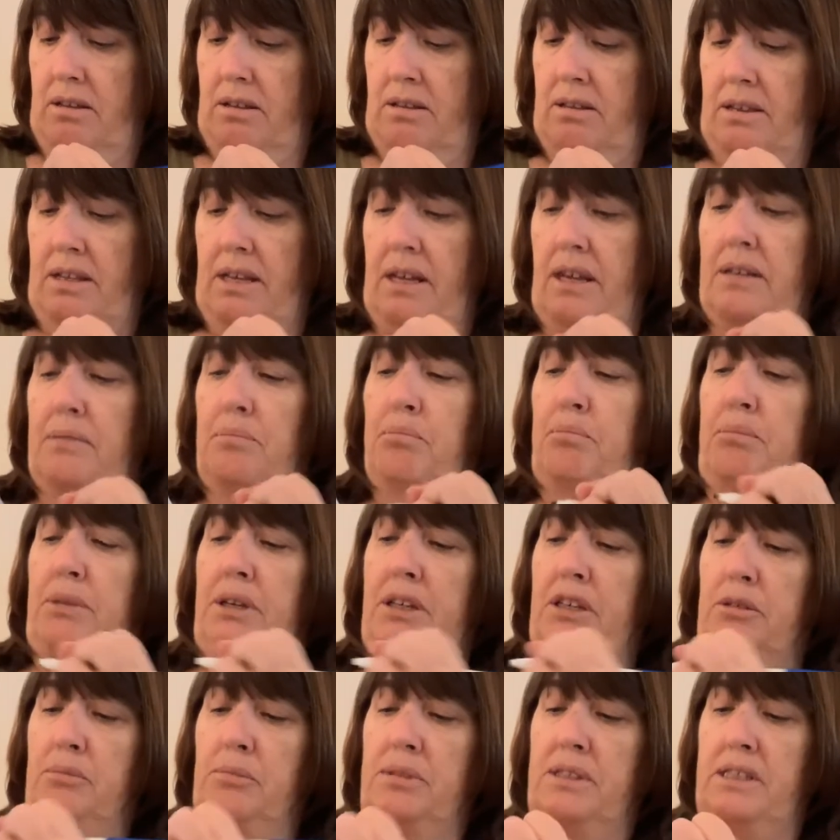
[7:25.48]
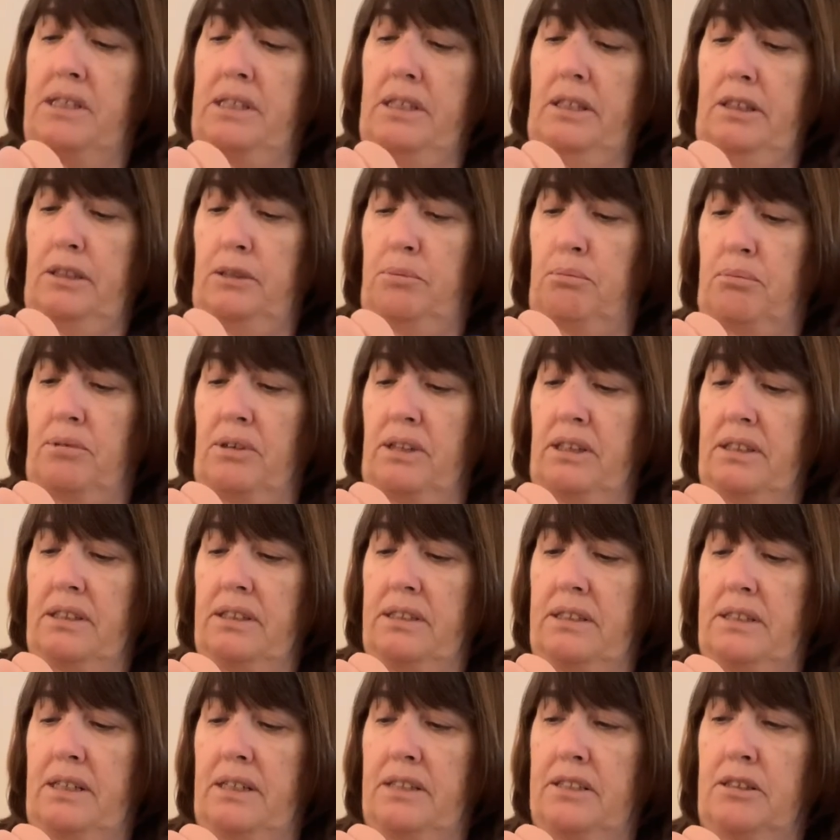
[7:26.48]
That becomes 6. Bring the
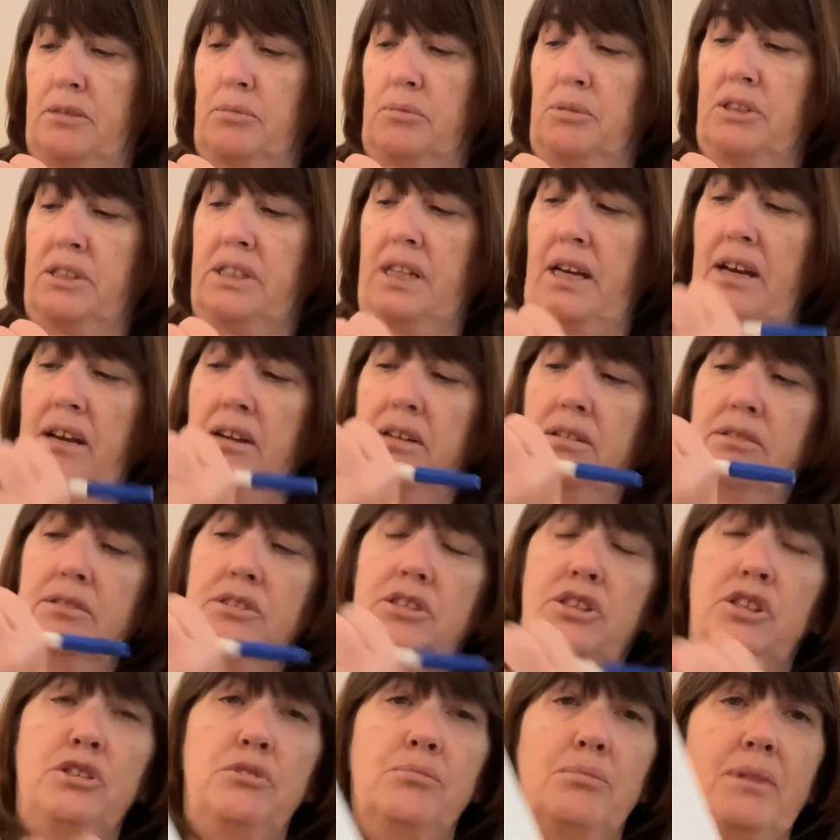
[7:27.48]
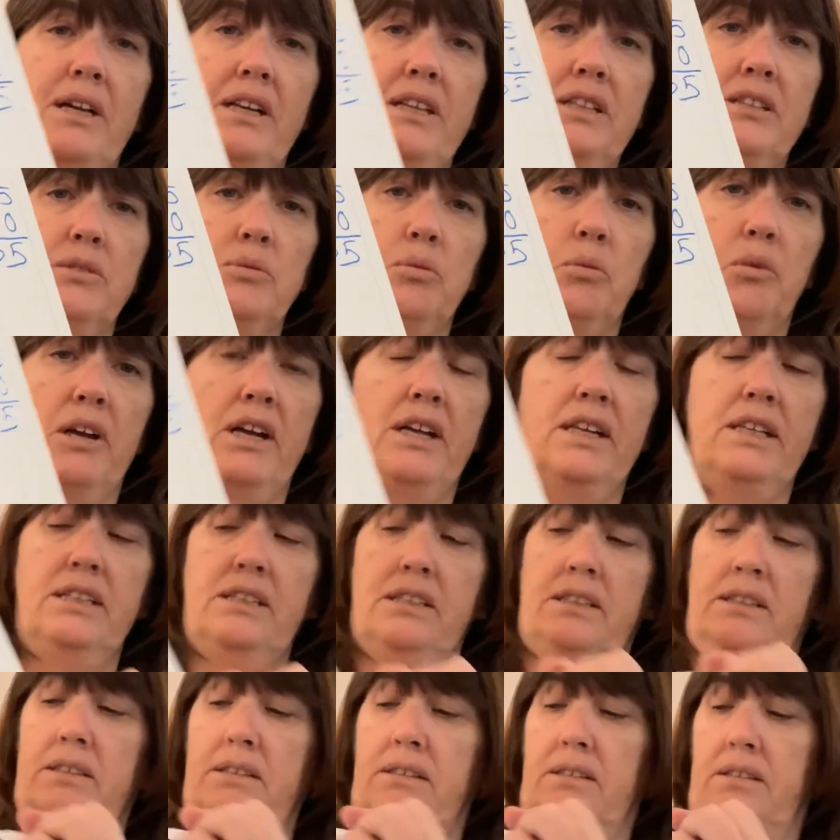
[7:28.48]
decimal down. 2 minus
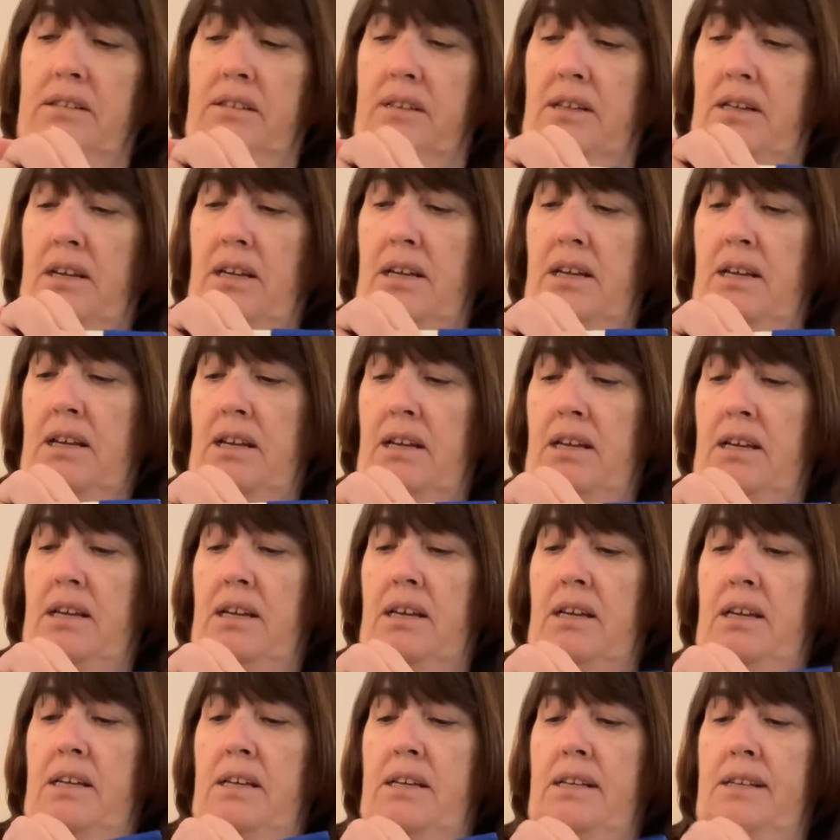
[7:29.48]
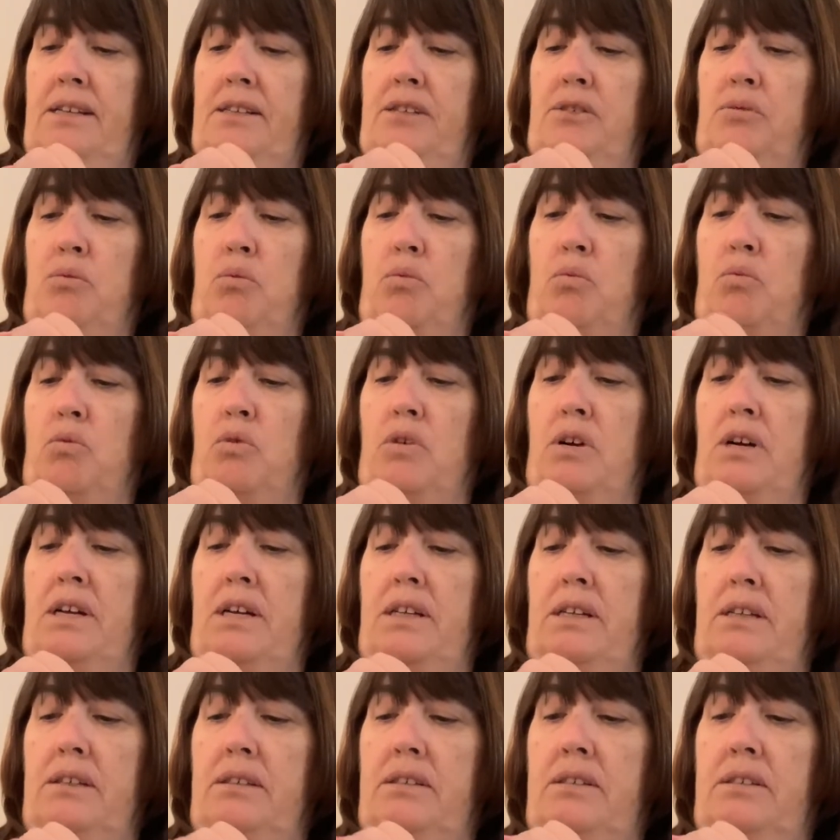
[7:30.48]
1 is
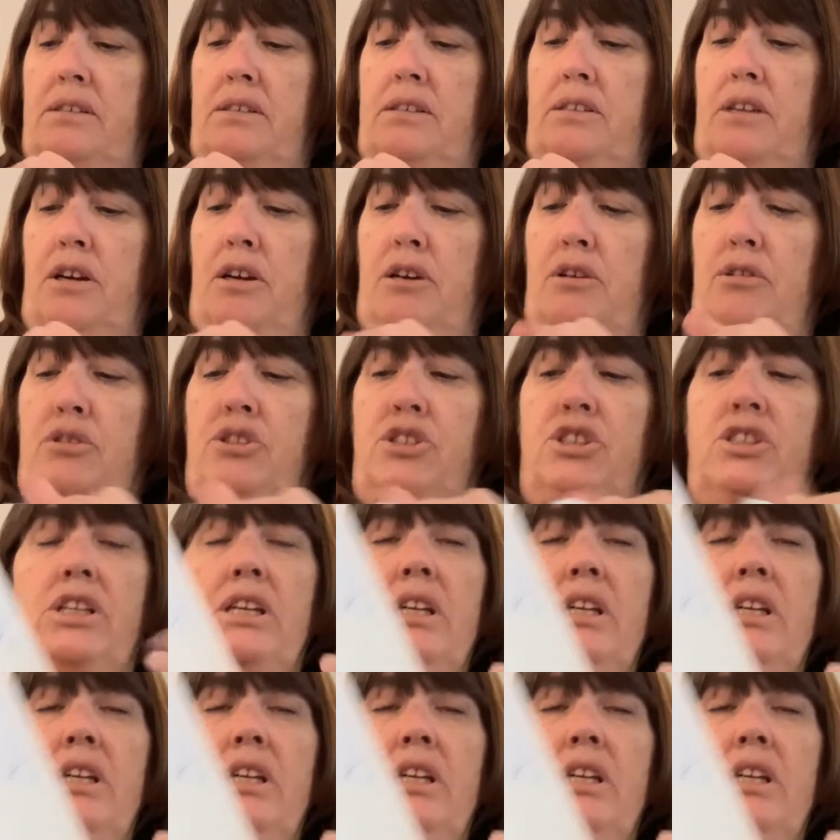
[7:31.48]
1. So she